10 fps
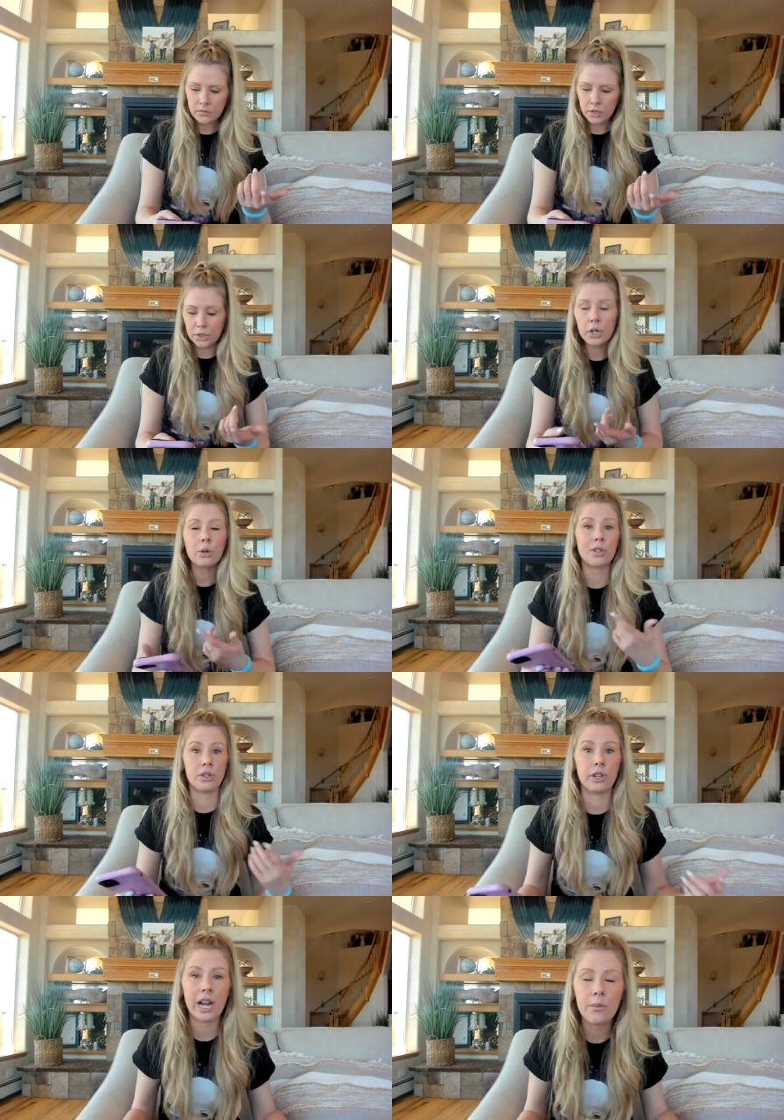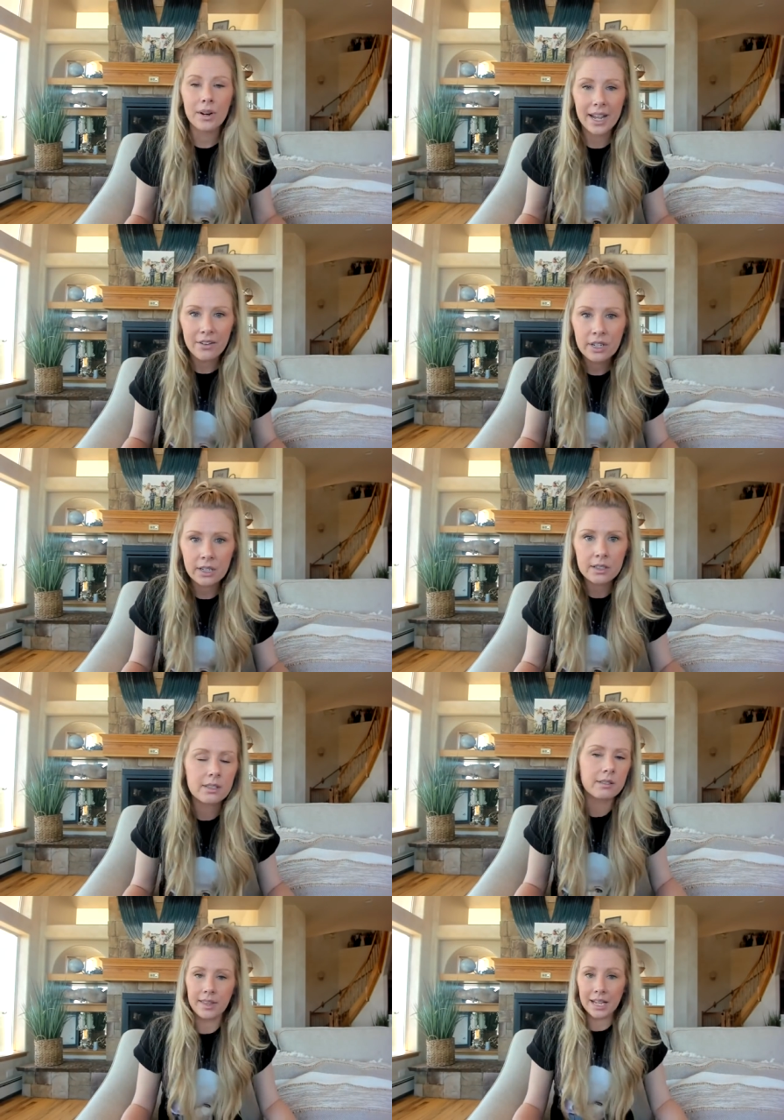you know, your question, you're like, I want
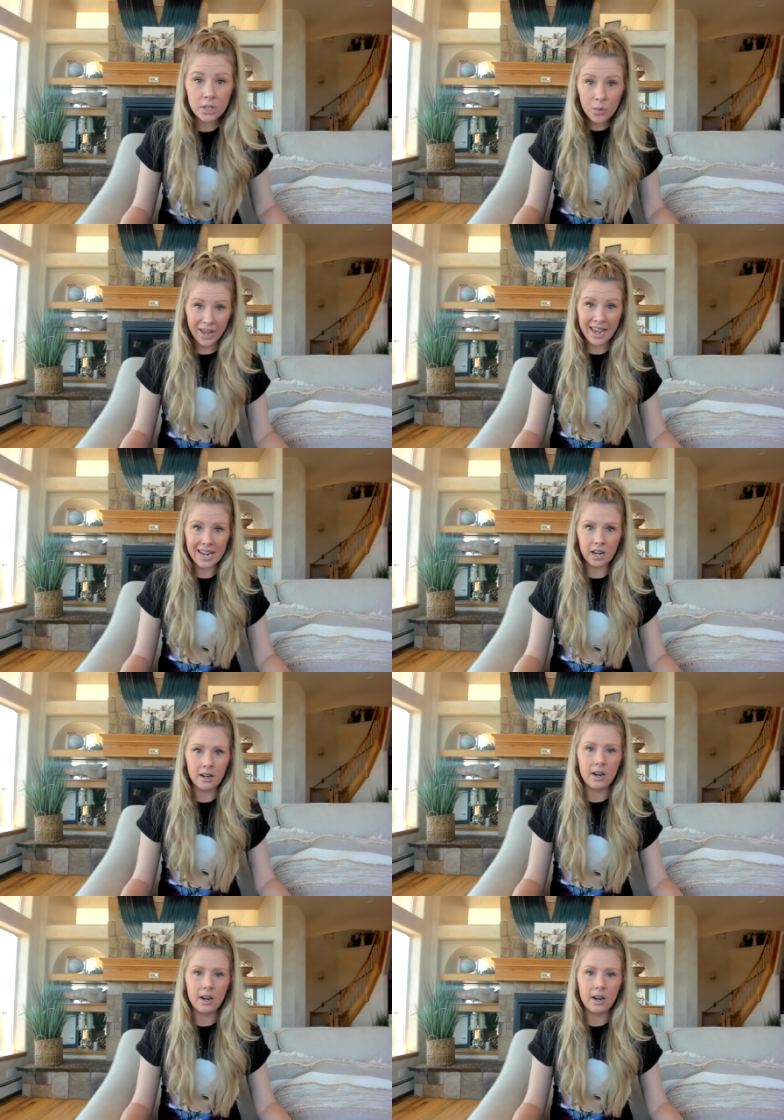evidence, that's okay.